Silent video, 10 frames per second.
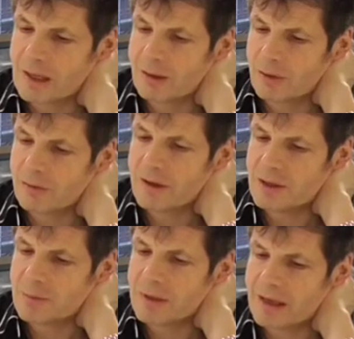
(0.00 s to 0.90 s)
A lot of
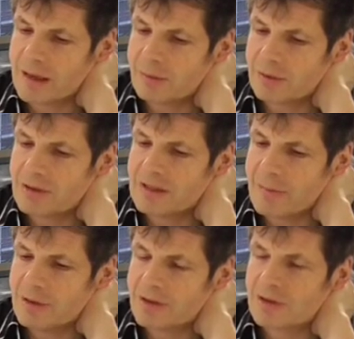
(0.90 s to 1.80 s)
it is being able to
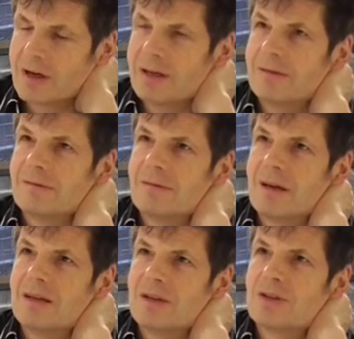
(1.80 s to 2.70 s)
demonstrate
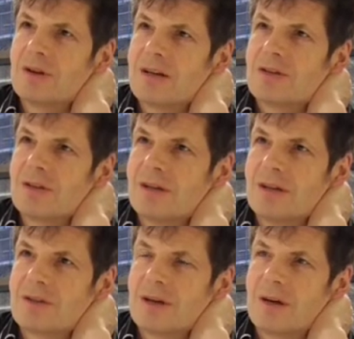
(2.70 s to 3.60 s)
an interest in it.